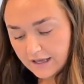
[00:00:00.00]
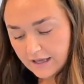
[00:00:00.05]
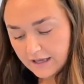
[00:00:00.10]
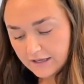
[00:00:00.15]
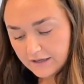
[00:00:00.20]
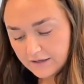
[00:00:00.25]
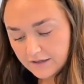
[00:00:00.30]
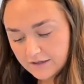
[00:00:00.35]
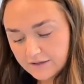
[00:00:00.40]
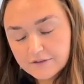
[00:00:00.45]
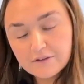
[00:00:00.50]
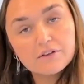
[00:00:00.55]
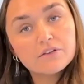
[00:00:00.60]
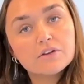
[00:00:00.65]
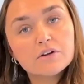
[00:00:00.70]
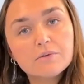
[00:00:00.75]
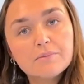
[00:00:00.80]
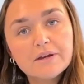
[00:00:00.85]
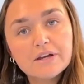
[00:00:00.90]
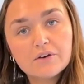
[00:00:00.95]
It is a
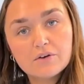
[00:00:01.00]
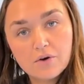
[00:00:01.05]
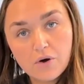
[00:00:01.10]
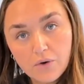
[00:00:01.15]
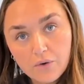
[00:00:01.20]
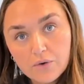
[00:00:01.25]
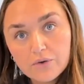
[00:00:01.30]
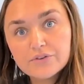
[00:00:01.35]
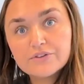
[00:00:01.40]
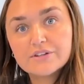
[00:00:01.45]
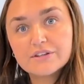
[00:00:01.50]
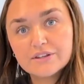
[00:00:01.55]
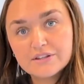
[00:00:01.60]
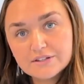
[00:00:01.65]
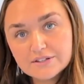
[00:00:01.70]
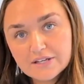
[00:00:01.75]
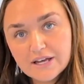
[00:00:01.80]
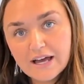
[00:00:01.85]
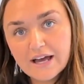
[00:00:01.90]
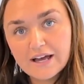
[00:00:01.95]
little bit cold to
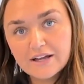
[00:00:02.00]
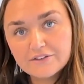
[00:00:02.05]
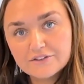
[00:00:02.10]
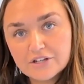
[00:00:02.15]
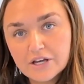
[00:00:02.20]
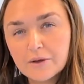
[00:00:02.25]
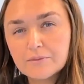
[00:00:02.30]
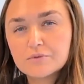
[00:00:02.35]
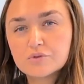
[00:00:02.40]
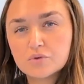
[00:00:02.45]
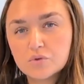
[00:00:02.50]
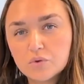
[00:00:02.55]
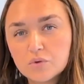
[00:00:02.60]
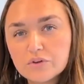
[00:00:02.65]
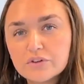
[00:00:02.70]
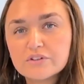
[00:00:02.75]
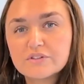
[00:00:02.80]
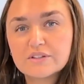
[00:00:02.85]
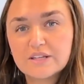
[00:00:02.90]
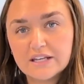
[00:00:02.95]
the touch, helps
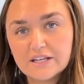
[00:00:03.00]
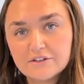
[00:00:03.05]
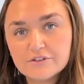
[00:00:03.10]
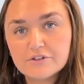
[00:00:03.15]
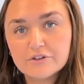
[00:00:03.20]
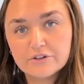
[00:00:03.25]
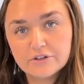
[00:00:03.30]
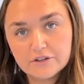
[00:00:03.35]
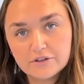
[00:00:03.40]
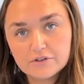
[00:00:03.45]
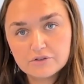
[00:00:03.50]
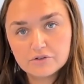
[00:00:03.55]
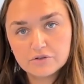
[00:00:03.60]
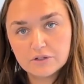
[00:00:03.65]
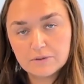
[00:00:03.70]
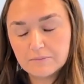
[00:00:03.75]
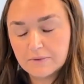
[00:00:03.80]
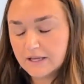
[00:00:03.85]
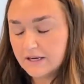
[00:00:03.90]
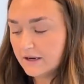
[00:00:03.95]
cool the skin during the
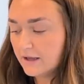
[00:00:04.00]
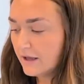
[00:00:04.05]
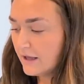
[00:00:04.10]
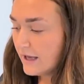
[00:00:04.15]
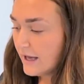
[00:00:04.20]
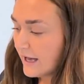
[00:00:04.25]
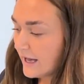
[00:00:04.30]
treatment.